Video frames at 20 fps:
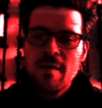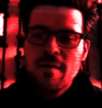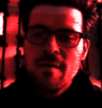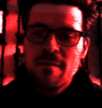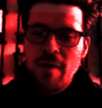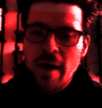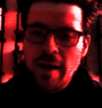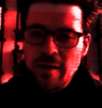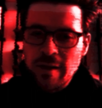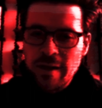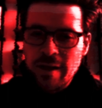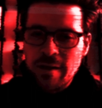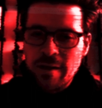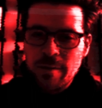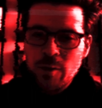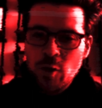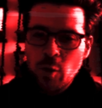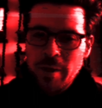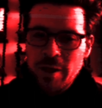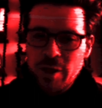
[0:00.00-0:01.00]

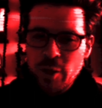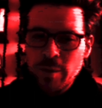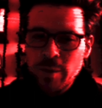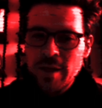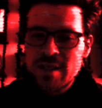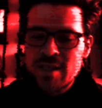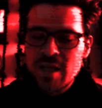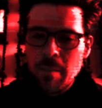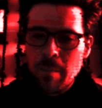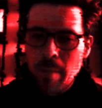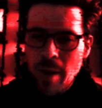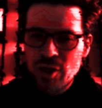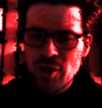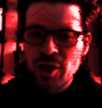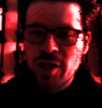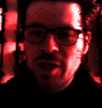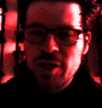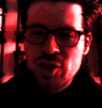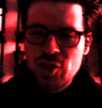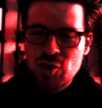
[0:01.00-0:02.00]
Finally, you'll be doing this in a
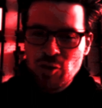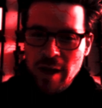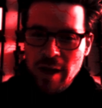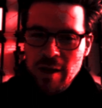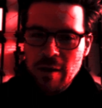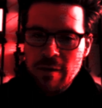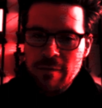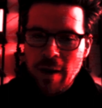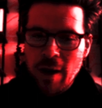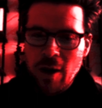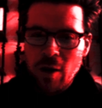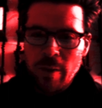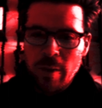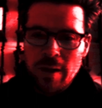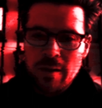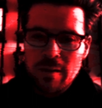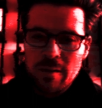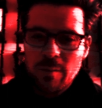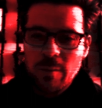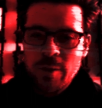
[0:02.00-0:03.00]
budget-constrained environment,